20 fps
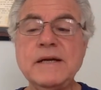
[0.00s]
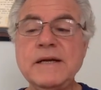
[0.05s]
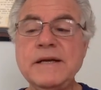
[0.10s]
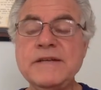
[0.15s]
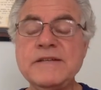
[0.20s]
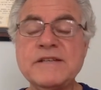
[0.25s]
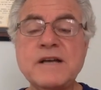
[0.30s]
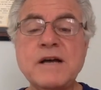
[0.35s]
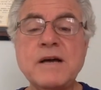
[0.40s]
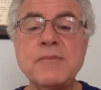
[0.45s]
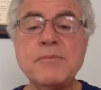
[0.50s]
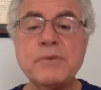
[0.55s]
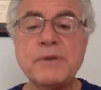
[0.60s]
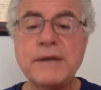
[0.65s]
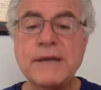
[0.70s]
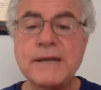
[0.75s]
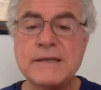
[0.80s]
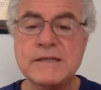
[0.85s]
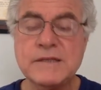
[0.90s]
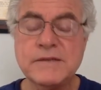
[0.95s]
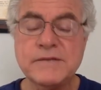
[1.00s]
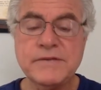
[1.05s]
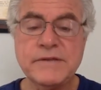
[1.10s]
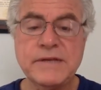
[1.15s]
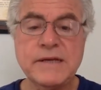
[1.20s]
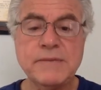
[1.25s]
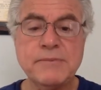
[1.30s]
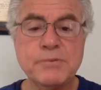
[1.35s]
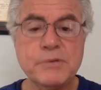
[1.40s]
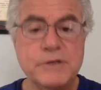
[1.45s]
is comprehensive,
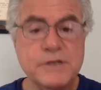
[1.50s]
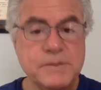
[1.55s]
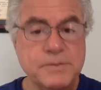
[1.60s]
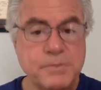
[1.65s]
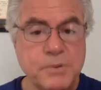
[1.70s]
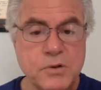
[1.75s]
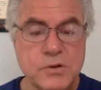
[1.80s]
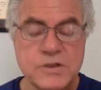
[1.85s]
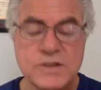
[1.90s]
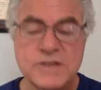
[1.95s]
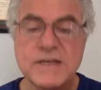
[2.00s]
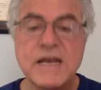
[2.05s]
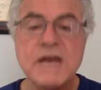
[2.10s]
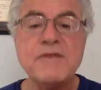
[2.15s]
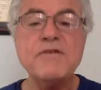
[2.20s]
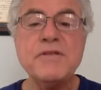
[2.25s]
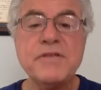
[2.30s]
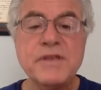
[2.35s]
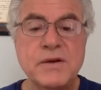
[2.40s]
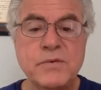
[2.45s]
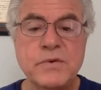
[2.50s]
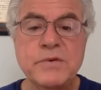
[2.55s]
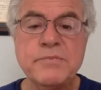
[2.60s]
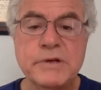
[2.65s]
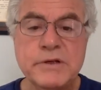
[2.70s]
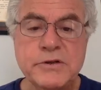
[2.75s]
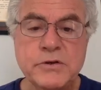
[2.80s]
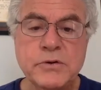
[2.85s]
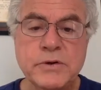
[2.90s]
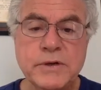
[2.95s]
that it presupposes everything we've
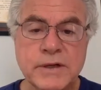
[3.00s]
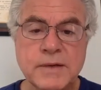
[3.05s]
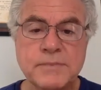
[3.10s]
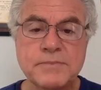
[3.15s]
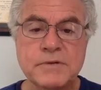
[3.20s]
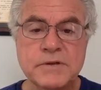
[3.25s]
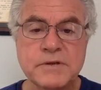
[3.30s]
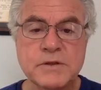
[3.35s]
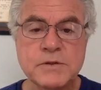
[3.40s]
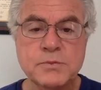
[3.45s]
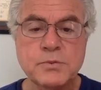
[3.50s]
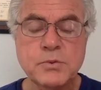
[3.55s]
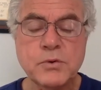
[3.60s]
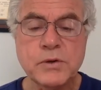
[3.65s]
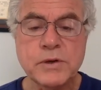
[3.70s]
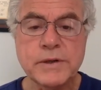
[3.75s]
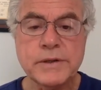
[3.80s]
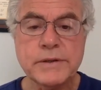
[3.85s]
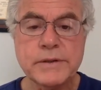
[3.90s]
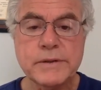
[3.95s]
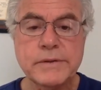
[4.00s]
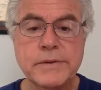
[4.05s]
been doing up to this point.